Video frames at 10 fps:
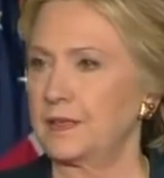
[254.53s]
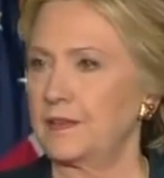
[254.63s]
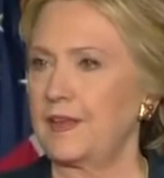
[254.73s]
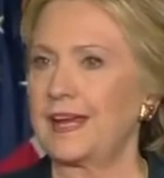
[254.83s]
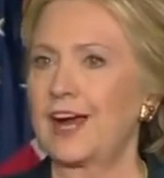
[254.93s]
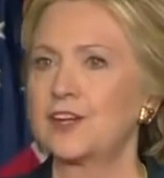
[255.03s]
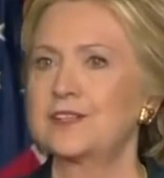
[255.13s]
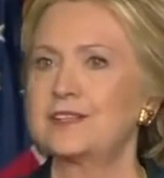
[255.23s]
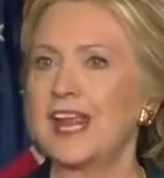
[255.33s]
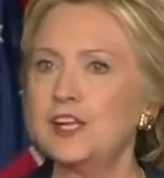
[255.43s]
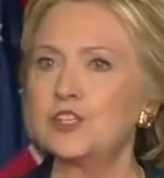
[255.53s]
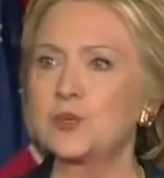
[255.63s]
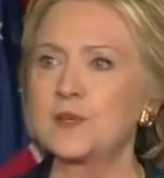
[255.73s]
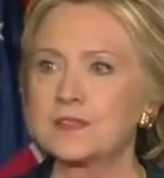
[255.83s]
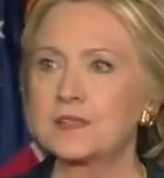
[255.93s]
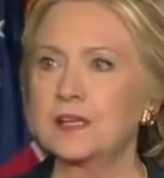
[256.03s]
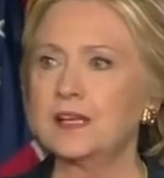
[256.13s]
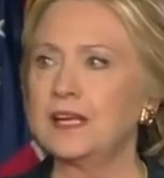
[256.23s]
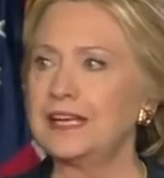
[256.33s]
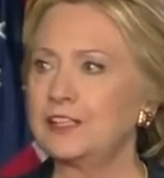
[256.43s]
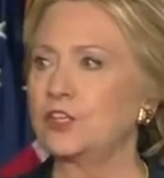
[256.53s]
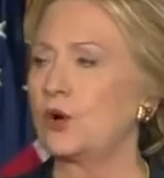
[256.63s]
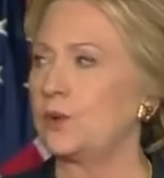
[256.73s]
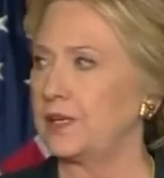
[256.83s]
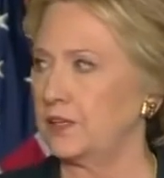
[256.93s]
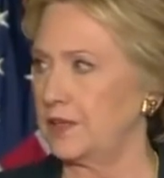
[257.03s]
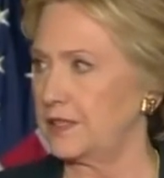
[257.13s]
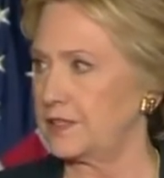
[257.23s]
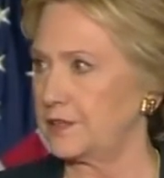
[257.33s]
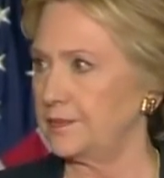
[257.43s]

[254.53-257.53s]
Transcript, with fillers: they are dangerously incoherent.